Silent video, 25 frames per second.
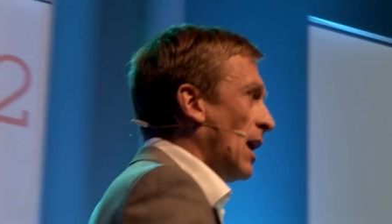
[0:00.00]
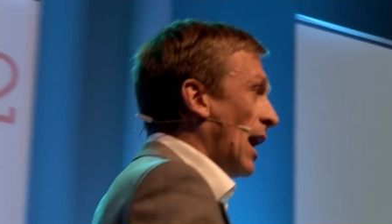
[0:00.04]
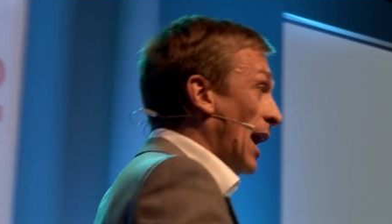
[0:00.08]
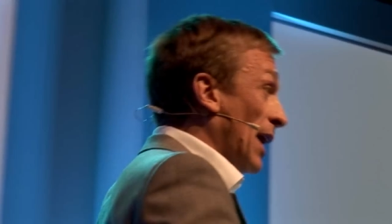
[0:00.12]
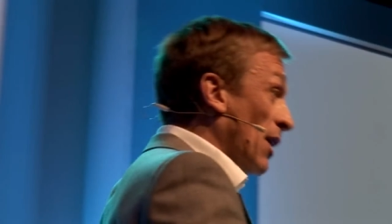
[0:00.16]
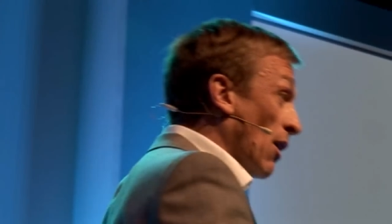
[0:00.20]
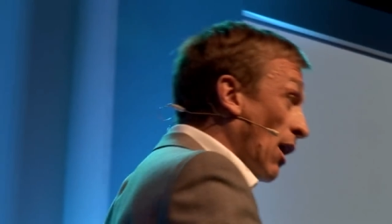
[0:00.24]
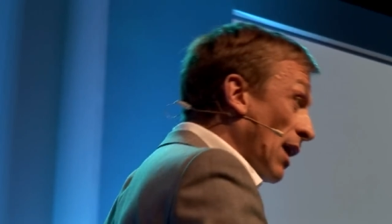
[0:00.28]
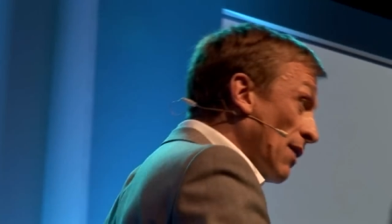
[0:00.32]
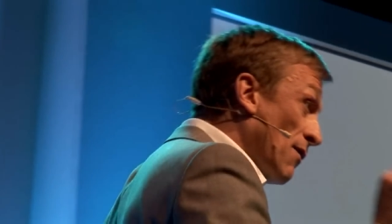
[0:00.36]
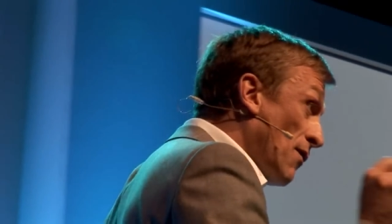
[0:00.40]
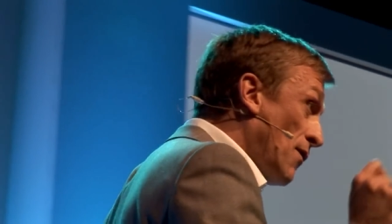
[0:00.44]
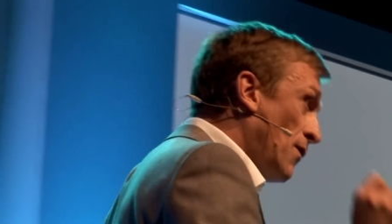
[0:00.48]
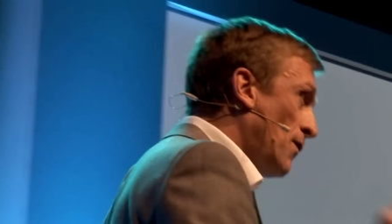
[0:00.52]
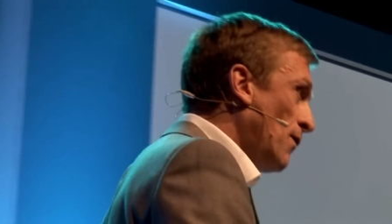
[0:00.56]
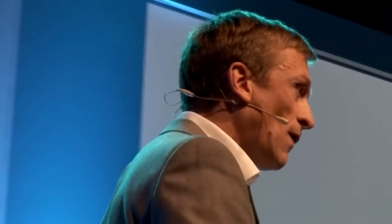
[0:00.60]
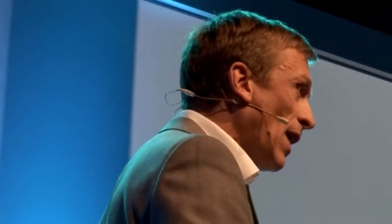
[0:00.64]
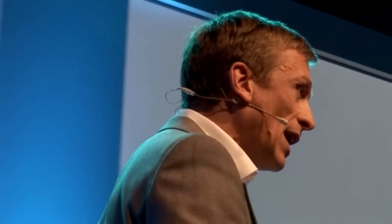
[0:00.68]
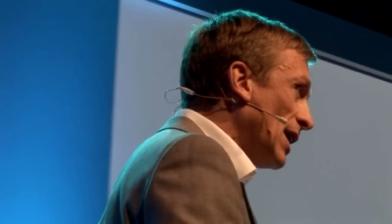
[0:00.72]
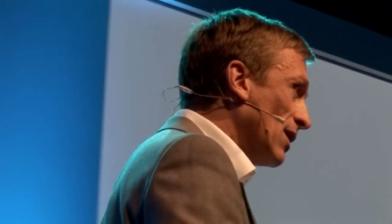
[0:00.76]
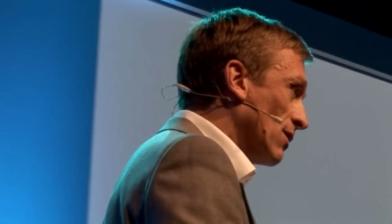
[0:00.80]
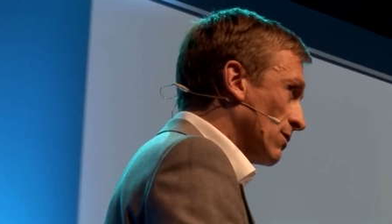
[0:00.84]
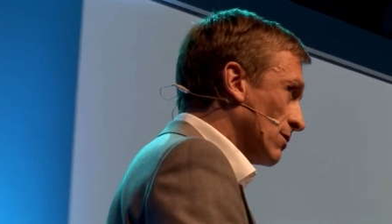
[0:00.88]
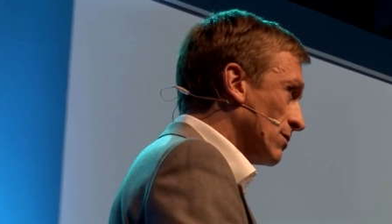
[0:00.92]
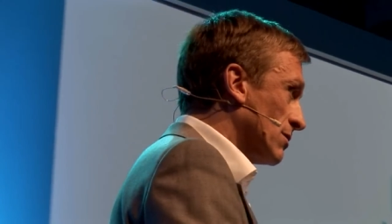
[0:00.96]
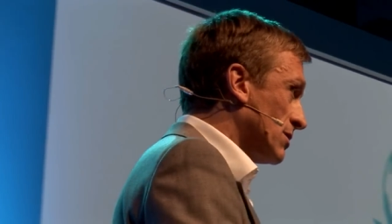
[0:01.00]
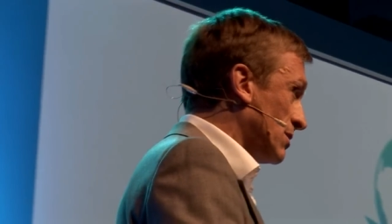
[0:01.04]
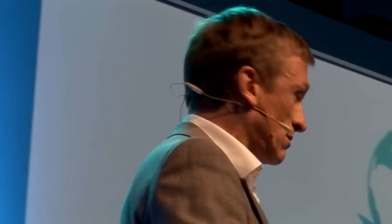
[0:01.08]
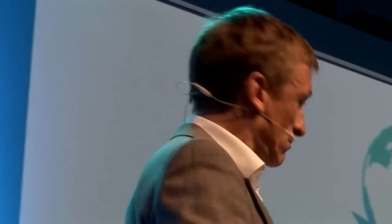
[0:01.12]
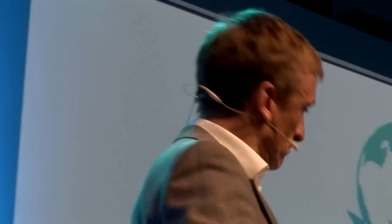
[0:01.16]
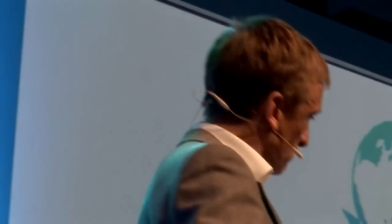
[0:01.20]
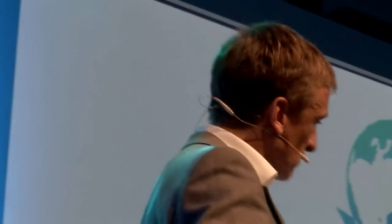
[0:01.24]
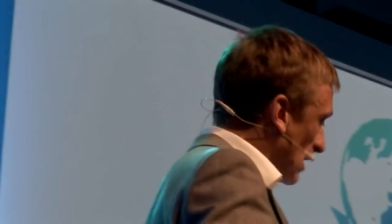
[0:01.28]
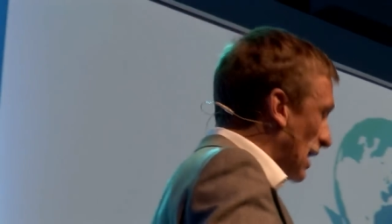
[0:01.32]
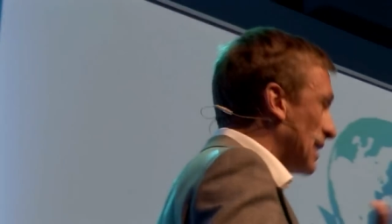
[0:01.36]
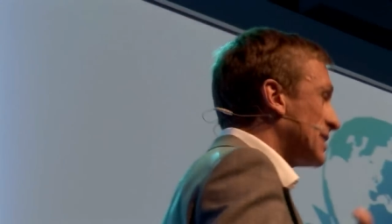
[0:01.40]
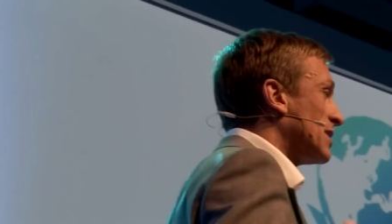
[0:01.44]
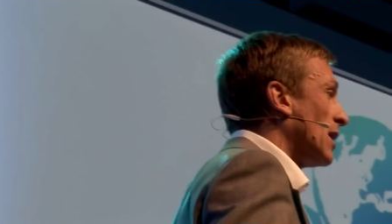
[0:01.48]
and I failed,
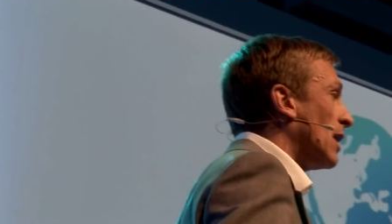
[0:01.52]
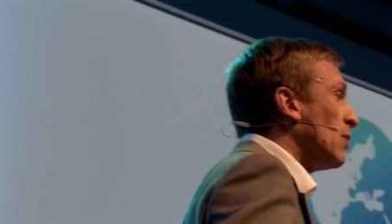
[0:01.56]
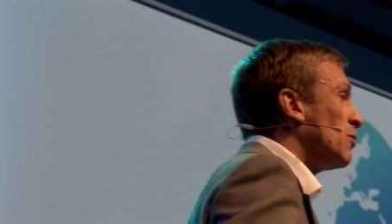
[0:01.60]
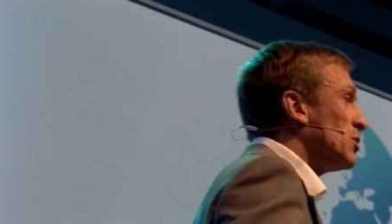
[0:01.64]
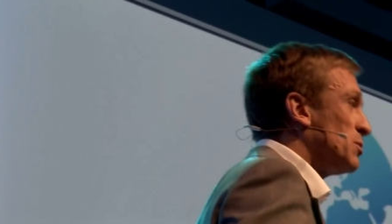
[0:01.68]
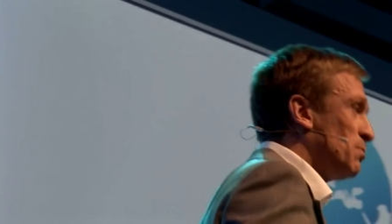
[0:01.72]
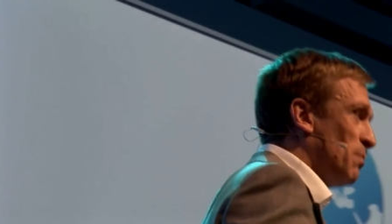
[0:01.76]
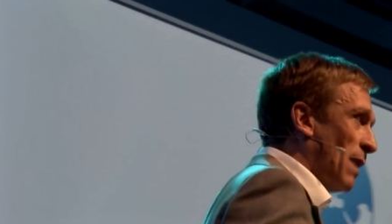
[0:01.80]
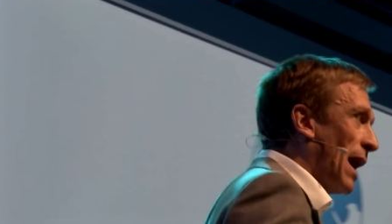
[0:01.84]
as I was